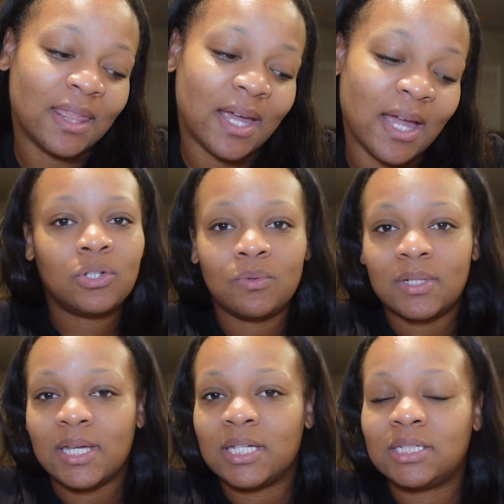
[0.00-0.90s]
that tuned
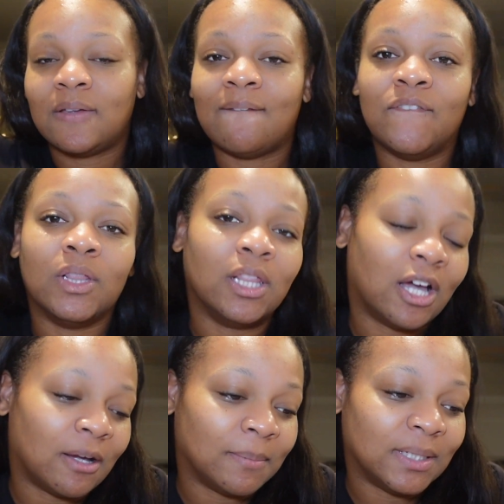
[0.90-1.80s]
in to
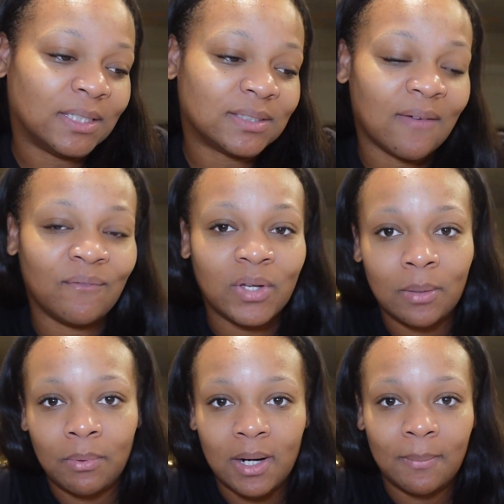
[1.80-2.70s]
Vlogmas. I'm very
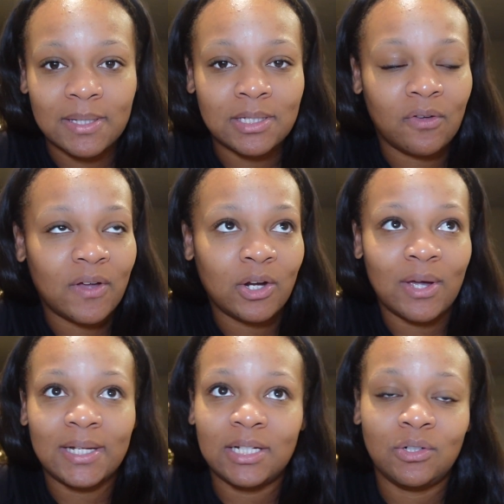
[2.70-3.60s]
proud of myself. I know
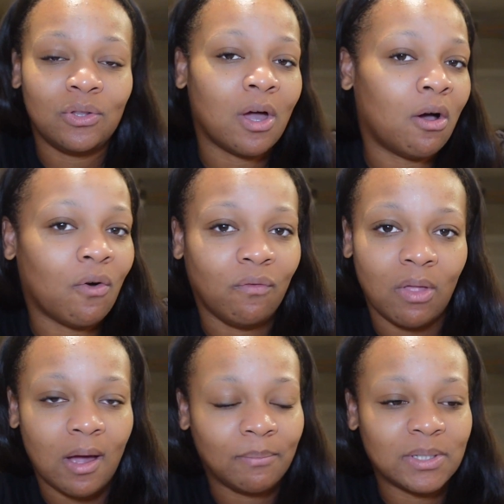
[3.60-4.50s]
I didn't do the whole
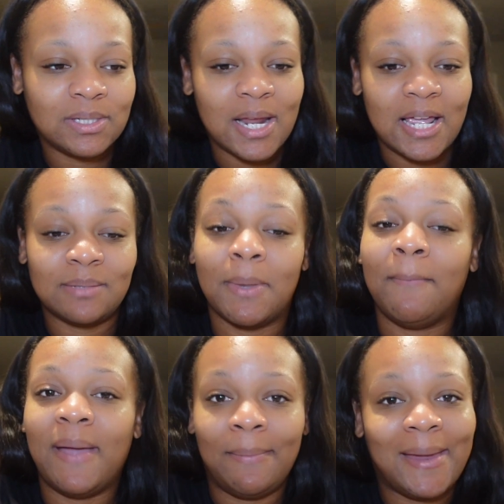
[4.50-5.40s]
Vlogmas days, but
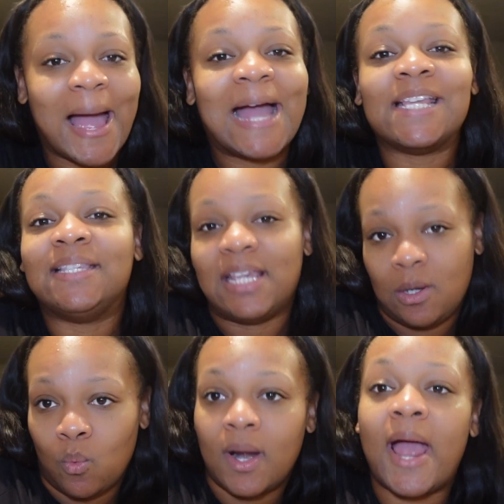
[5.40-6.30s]
baby, I
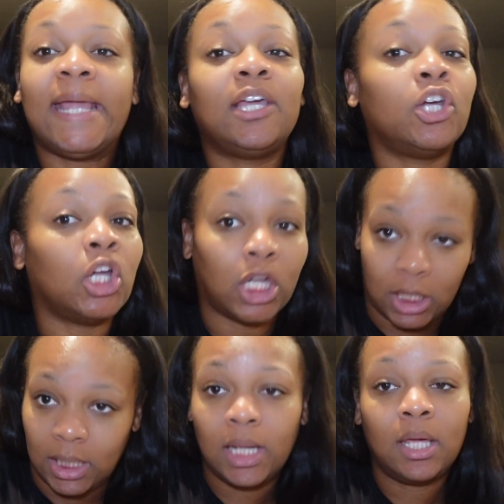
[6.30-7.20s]
did what I
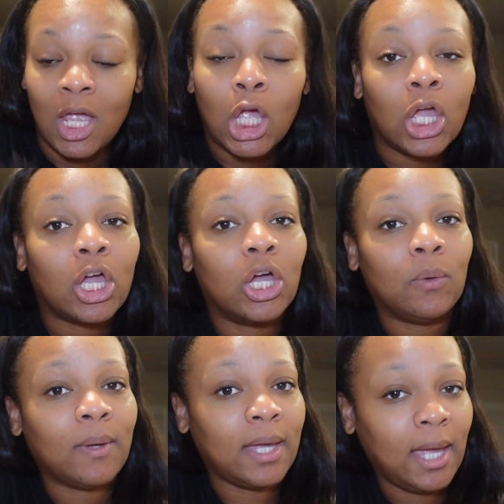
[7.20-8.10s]
could.
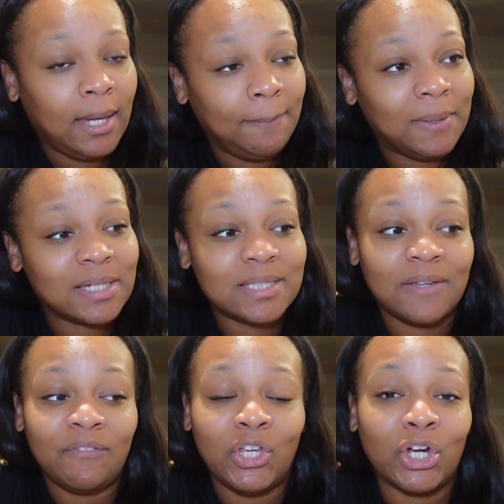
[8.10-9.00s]
Okay, because
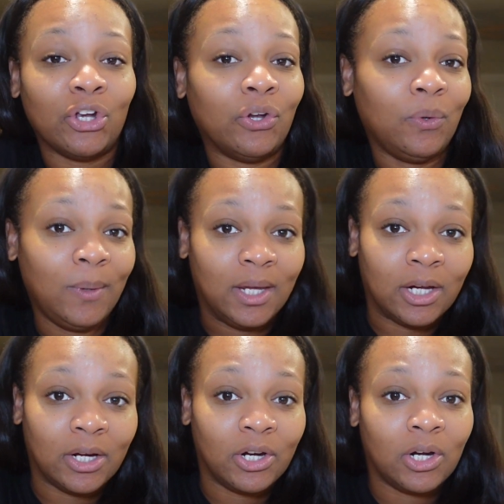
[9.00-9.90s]
if you're new
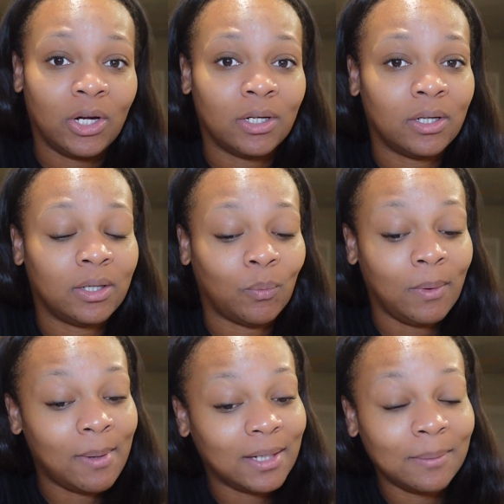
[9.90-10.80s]
here, we
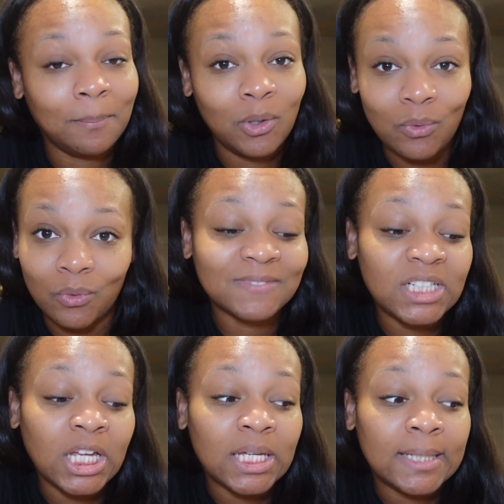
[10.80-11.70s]
about to move.
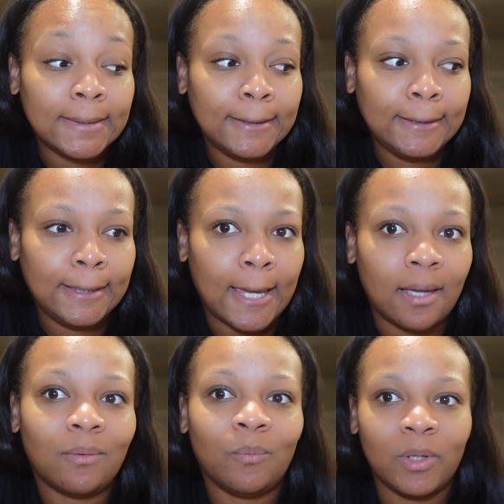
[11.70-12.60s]
Yeah,
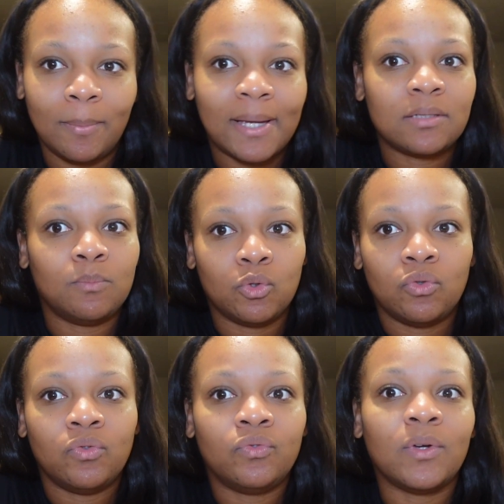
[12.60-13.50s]
we're about to
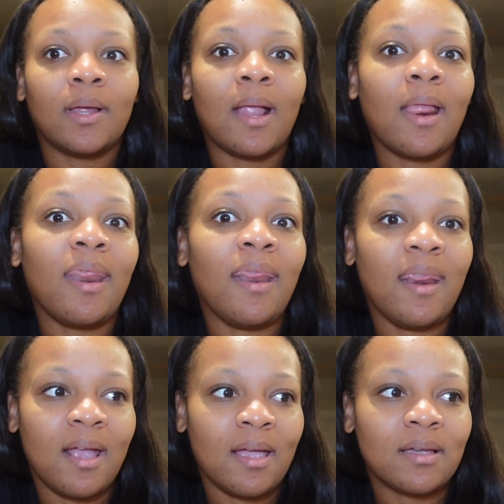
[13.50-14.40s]
move
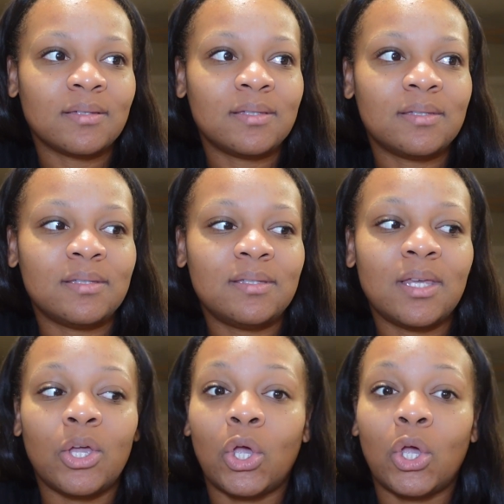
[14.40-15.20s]
next